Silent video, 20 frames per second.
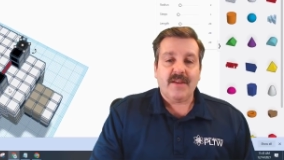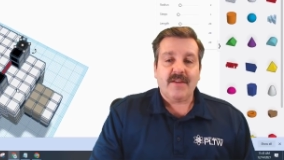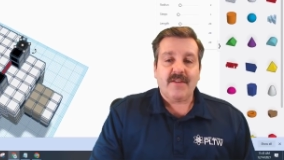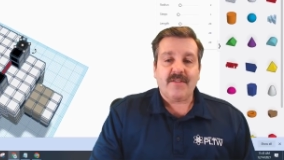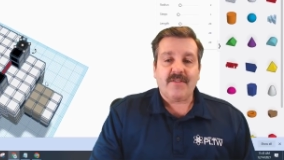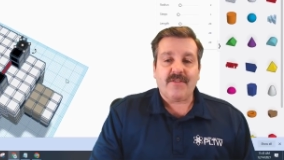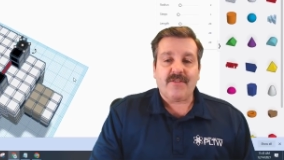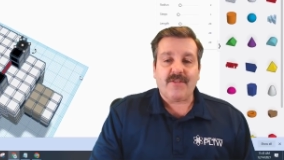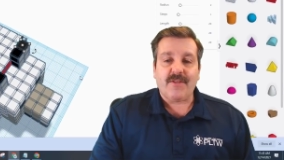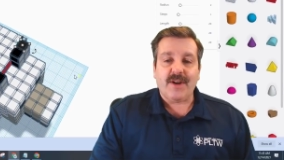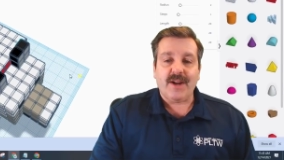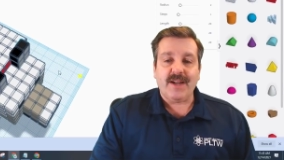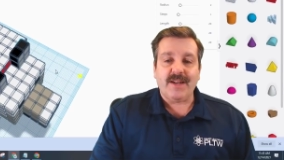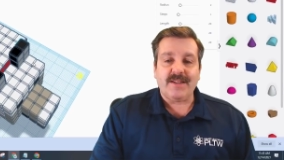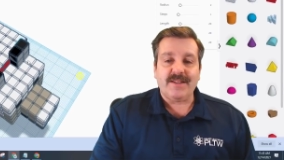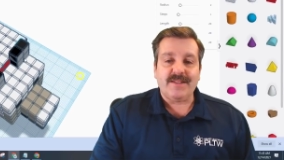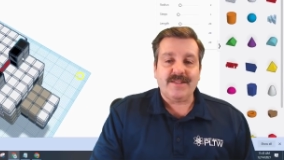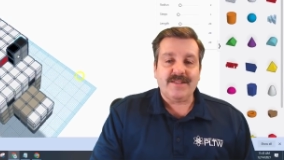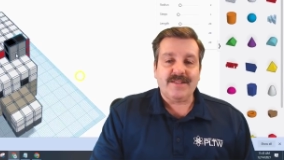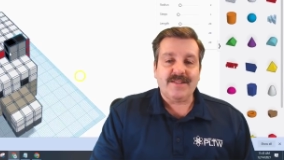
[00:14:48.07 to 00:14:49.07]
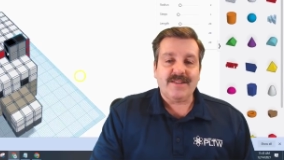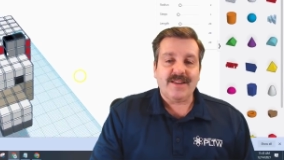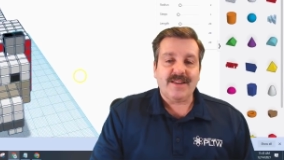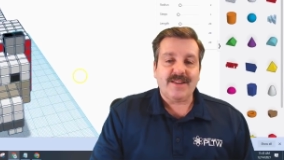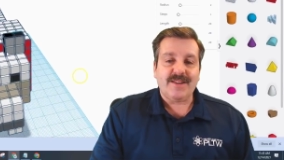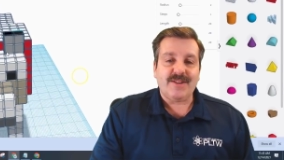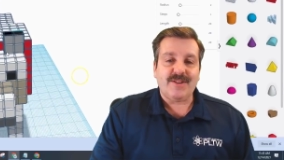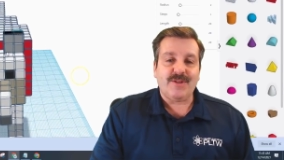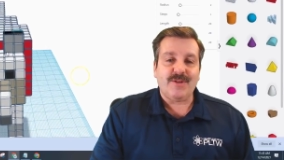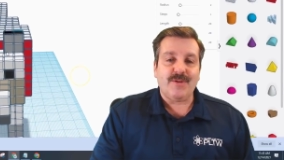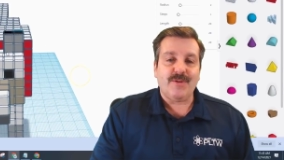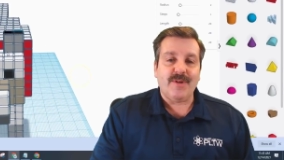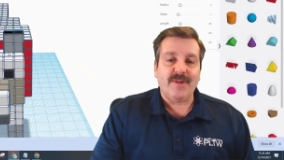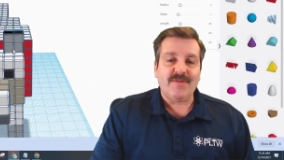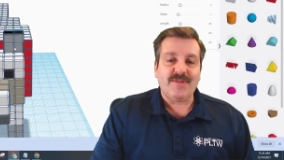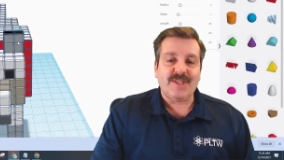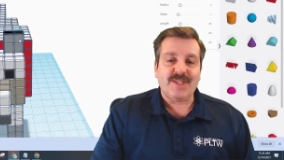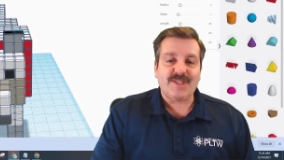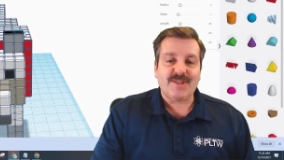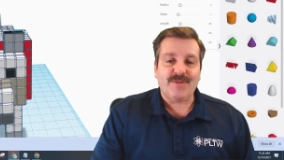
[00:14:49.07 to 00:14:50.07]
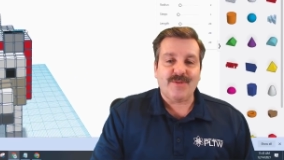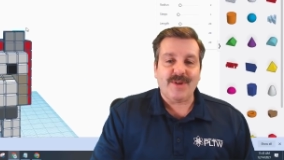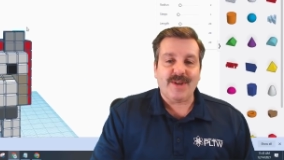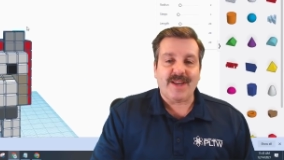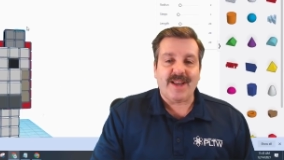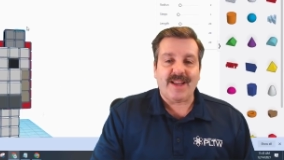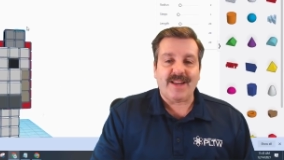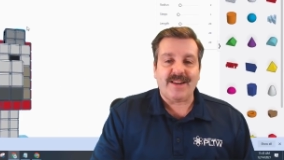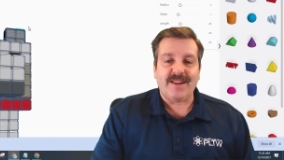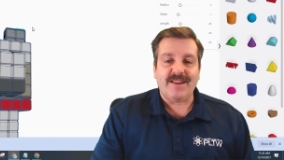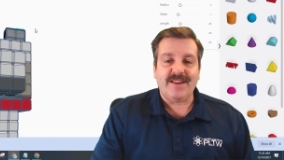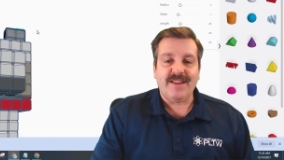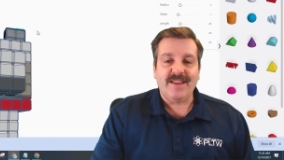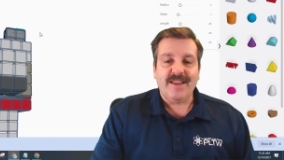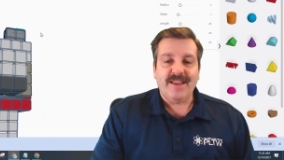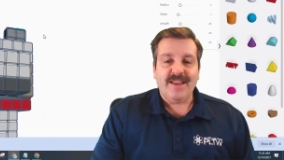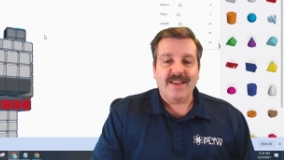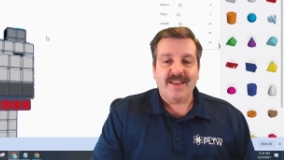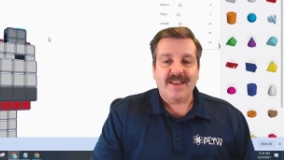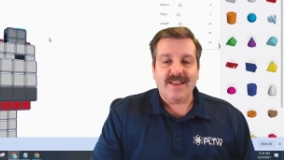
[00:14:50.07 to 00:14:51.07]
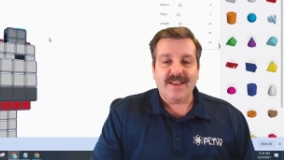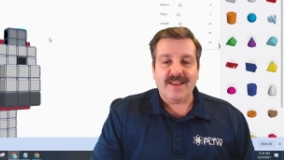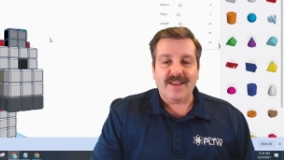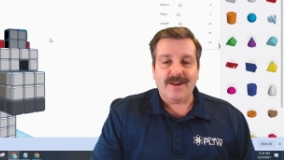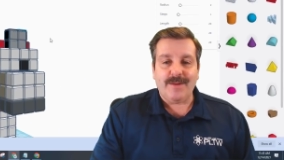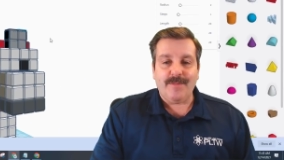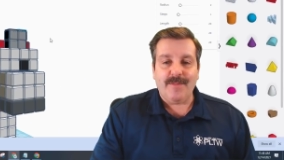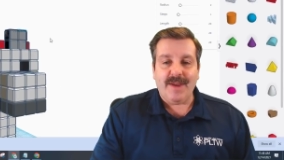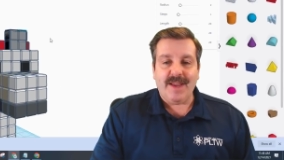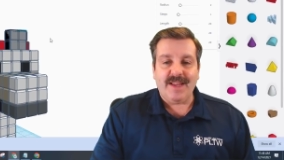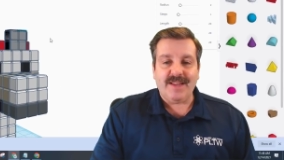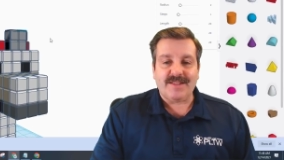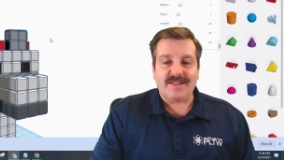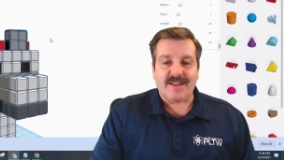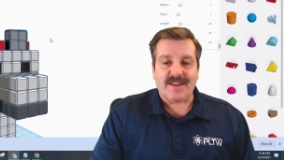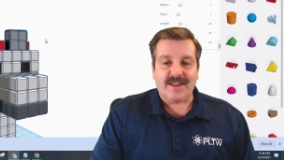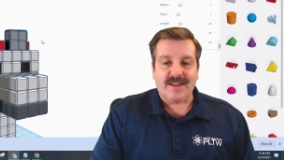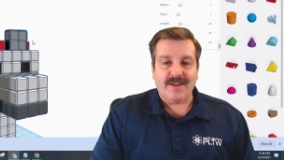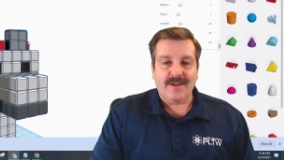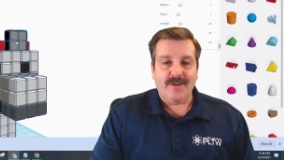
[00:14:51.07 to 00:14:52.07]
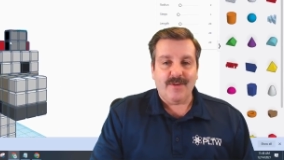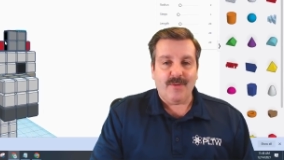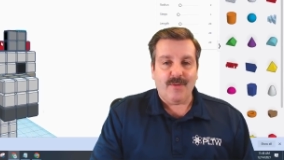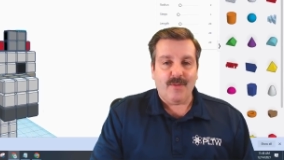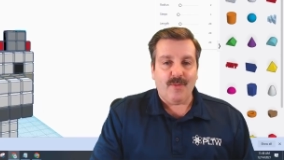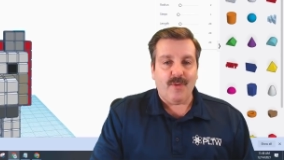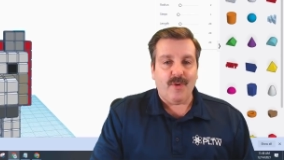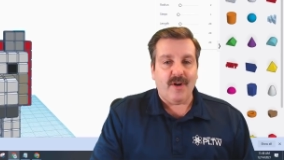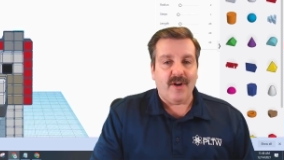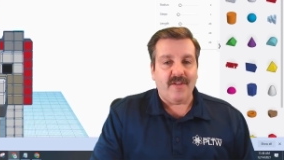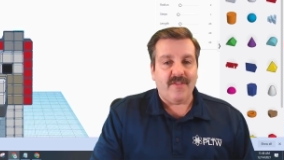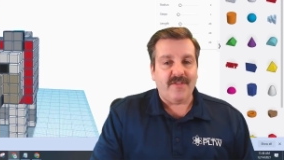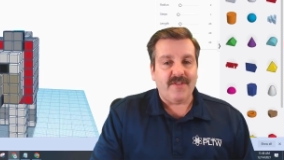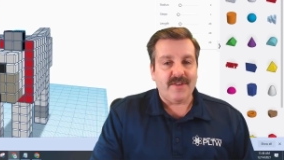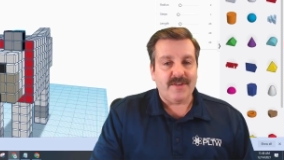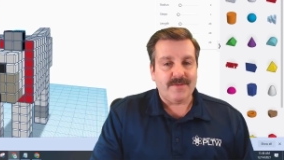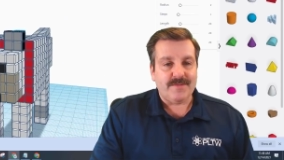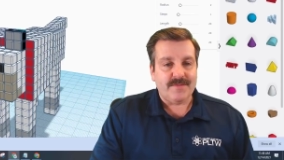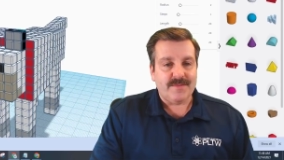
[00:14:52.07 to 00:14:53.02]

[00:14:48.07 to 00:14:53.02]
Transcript: Friends, you have just created an amazing wolf.